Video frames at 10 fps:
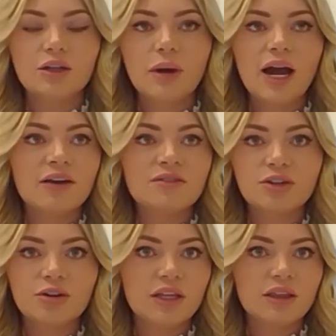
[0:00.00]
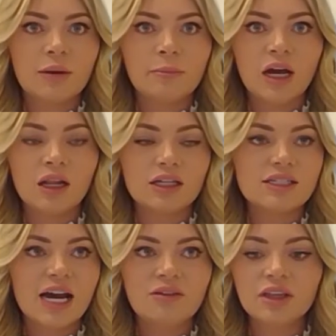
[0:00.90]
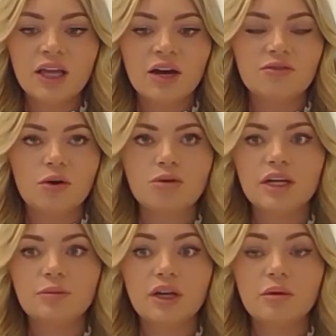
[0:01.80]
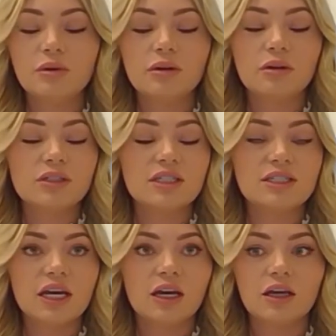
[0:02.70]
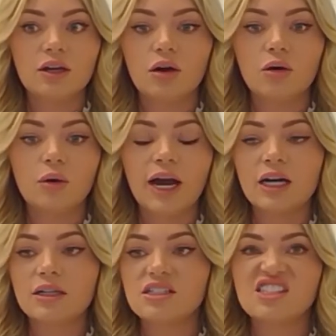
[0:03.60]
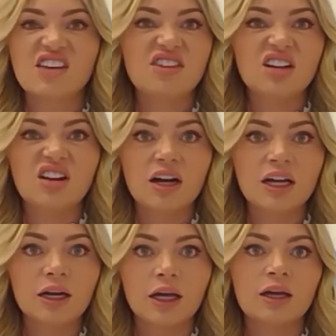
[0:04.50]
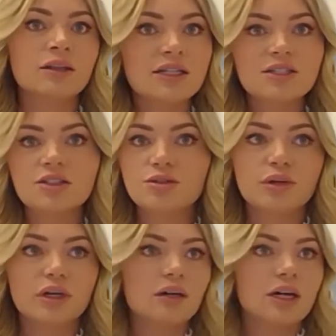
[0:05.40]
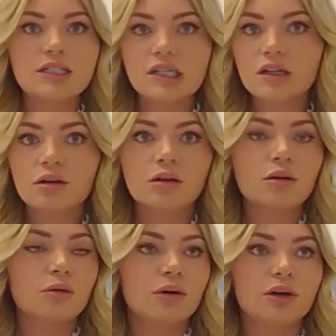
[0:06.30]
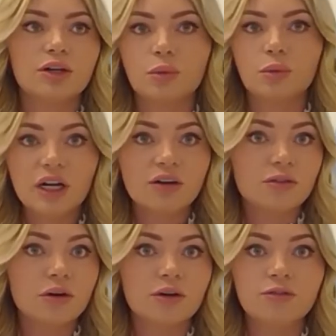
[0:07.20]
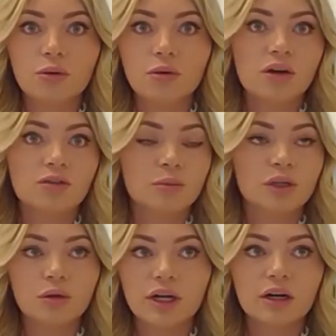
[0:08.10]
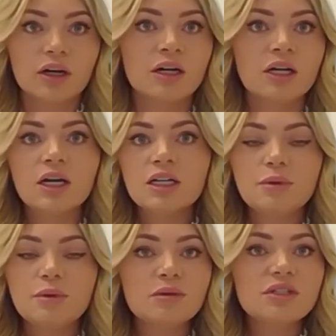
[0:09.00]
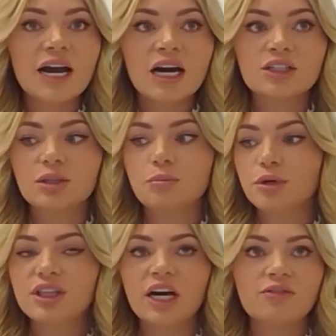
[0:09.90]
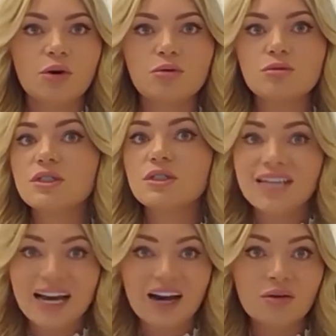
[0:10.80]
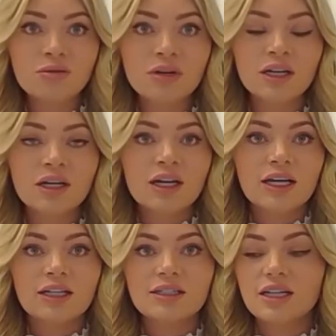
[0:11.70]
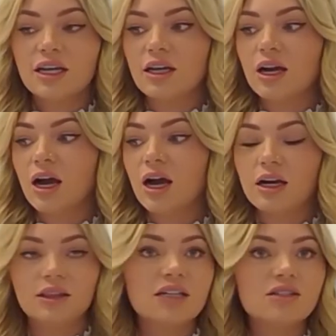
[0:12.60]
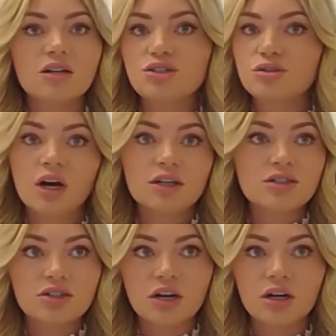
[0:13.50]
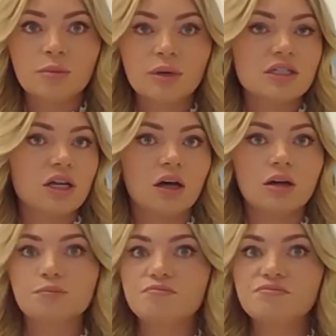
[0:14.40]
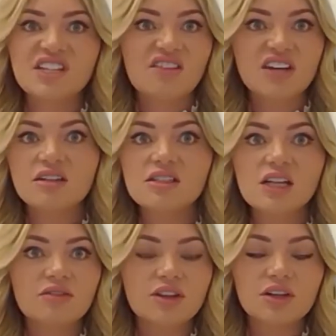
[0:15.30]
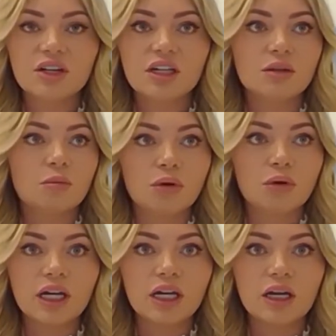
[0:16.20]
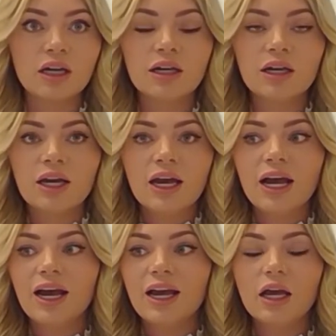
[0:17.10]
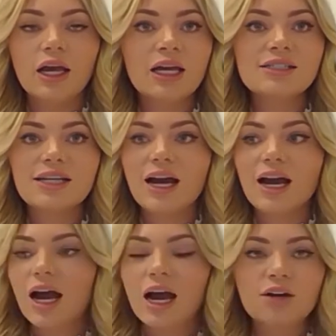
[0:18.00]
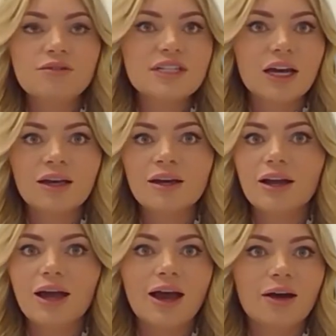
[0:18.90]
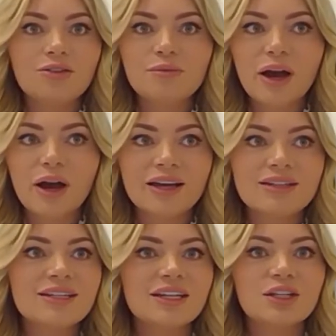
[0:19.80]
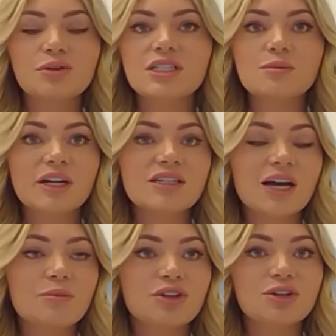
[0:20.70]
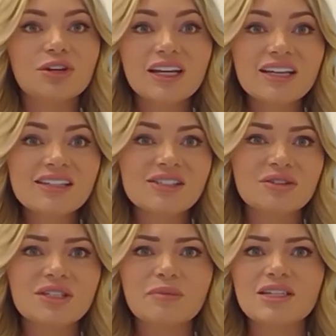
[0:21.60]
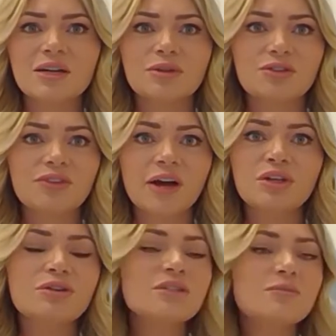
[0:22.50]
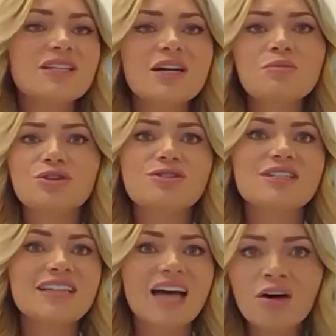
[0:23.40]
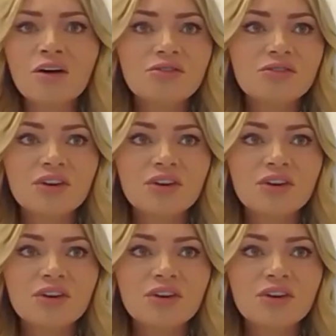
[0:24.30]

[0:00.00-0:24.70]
You have to create that balance, having that phone and be able to say, at 7 o'clock at night, unless you're doing a deal or you're waiting for a phone call from a lawyer, to be able to actually put that phone down and say, that's on do not disturb until 7:30 in the morning. It's out of sight, out of mind. You can spend time with your kids. You can spend time with your family. You can spend time with yourself.